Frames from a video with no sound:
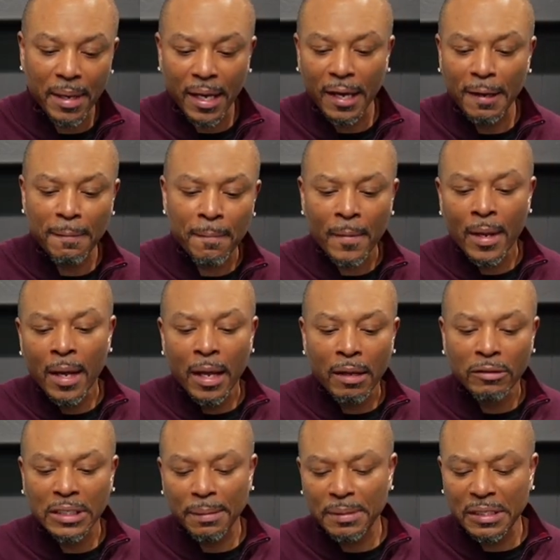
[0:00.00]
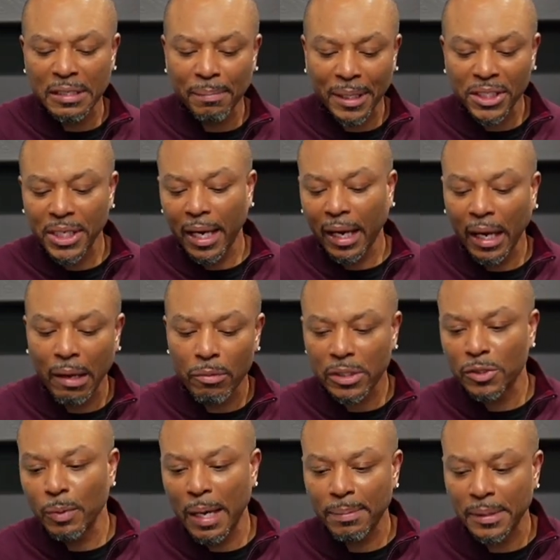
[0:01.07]
in, jumped into my checking, it was
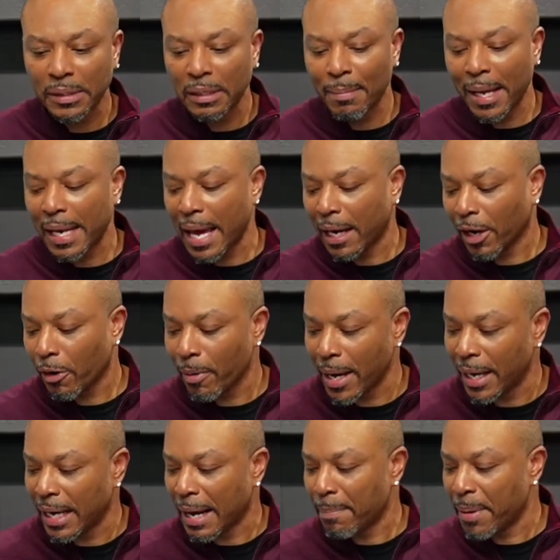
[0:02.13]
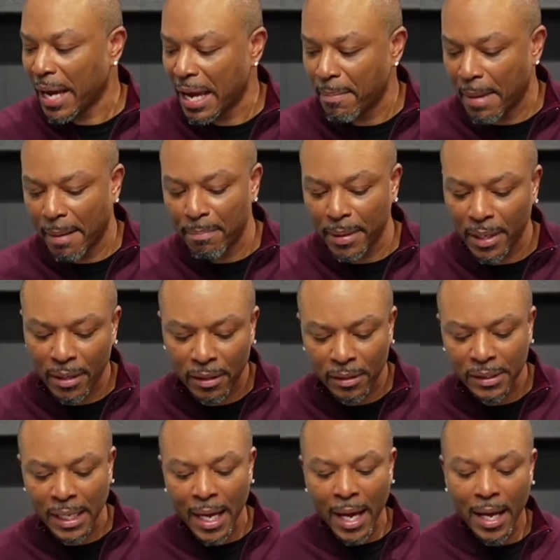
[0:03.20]
swept into my line of credit, I paid my
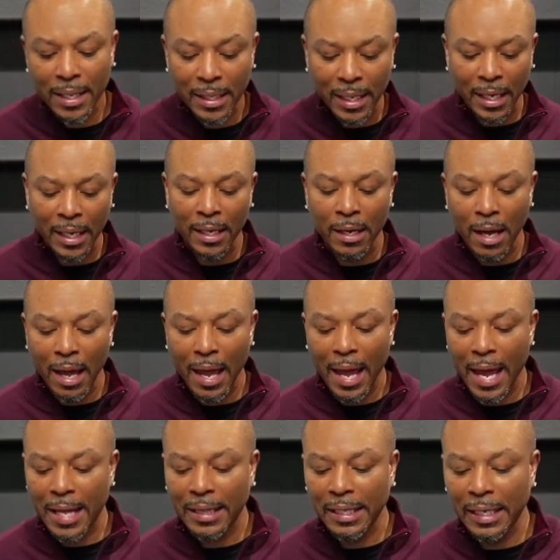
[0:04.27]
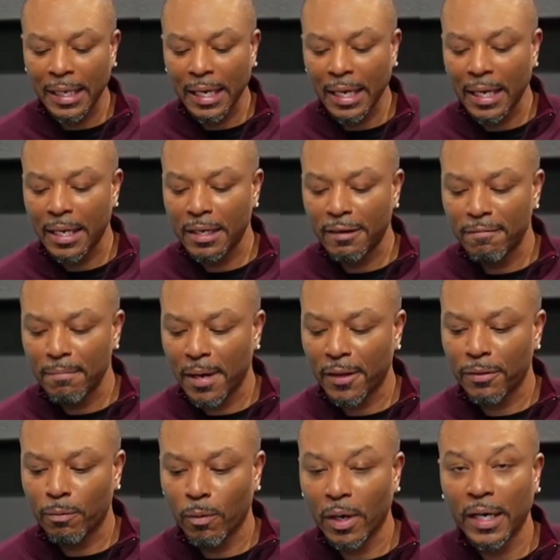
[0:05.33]
bills, and then at the end of
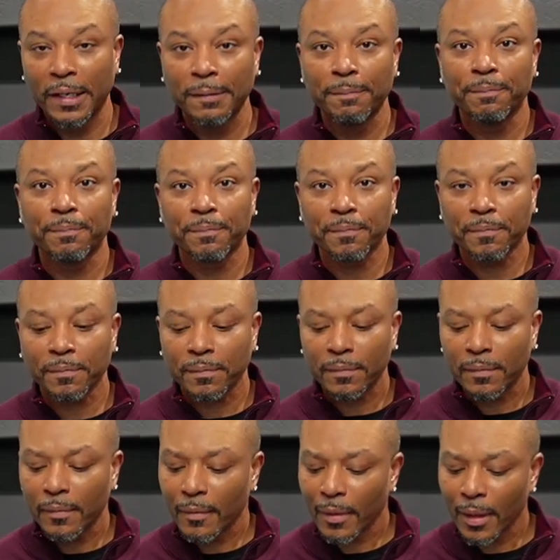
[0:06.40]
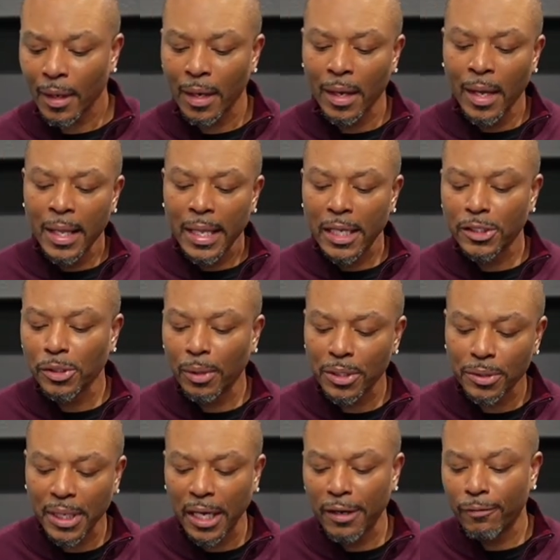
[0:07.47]
month one, that
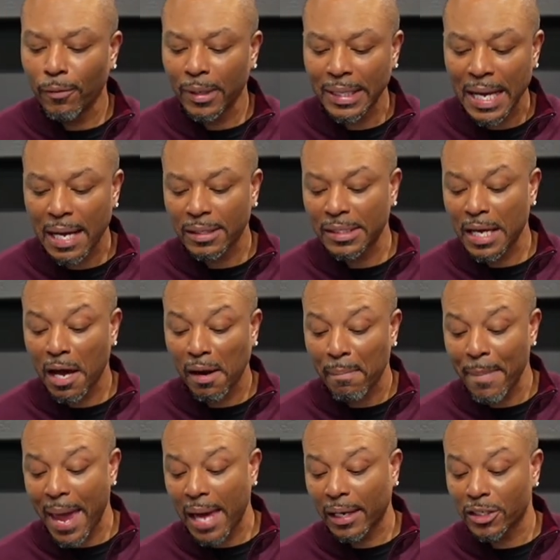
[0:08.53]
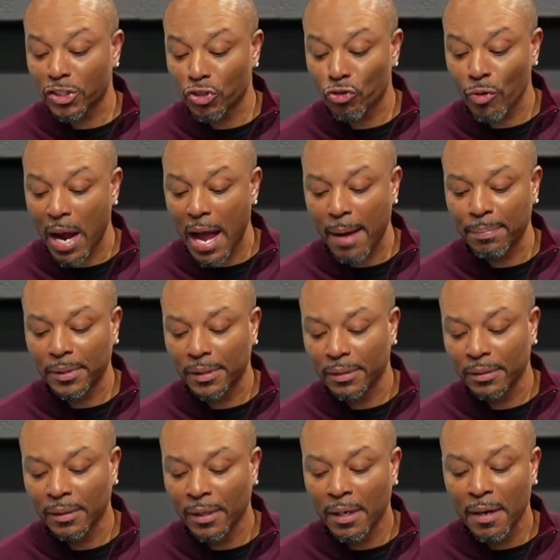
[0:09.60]
$284,000 balance dropped
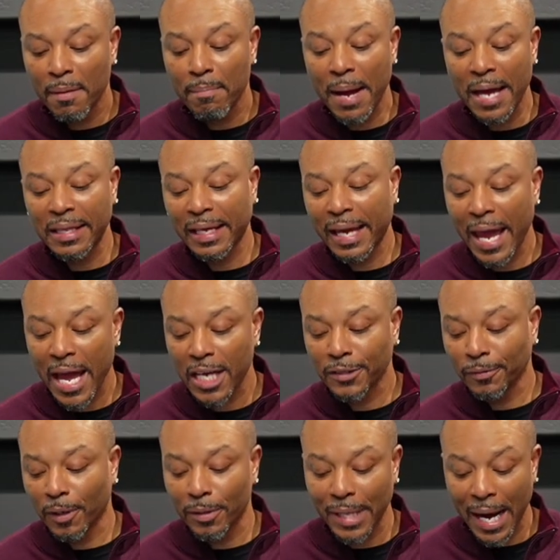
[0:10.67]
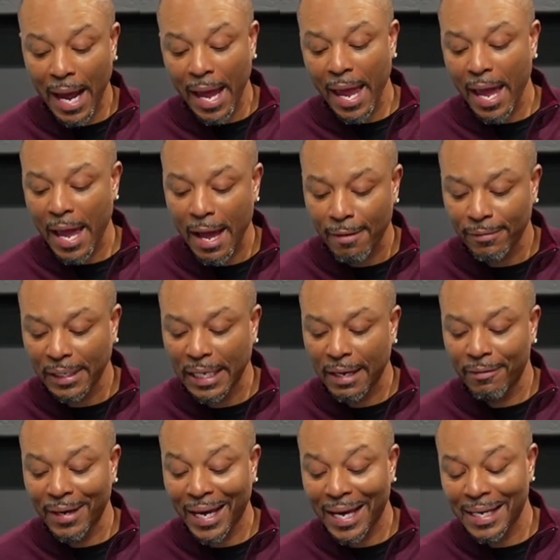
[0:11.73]
by the cash flow that I have,
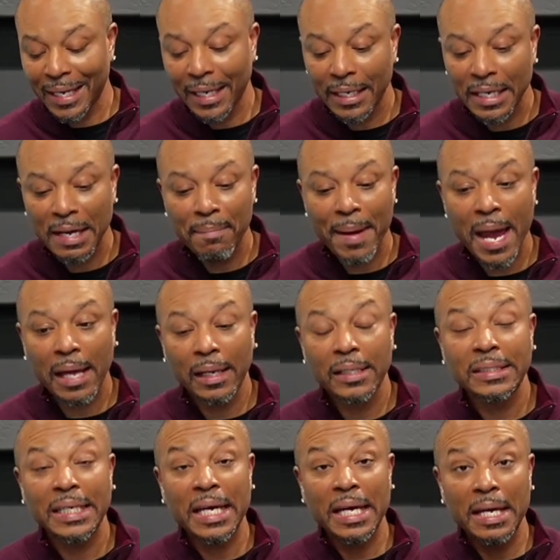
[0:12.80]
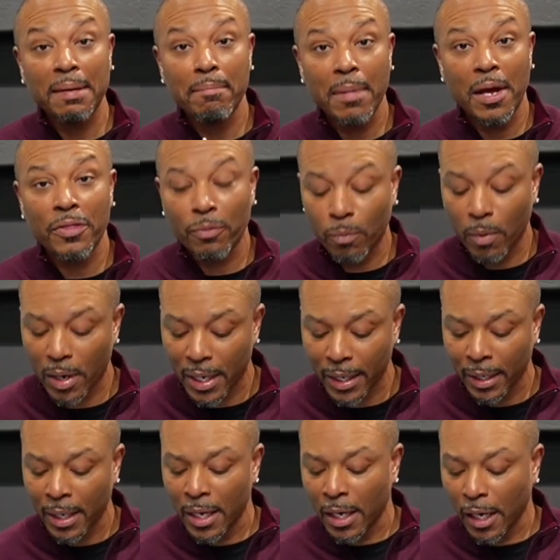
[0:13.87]
leaving an ending balance in month one
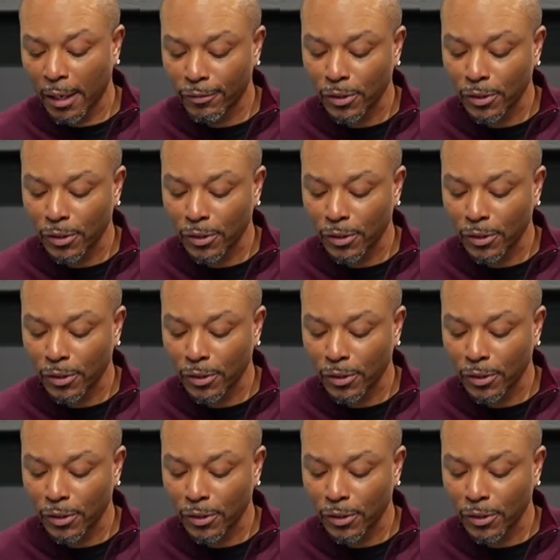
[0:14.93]
of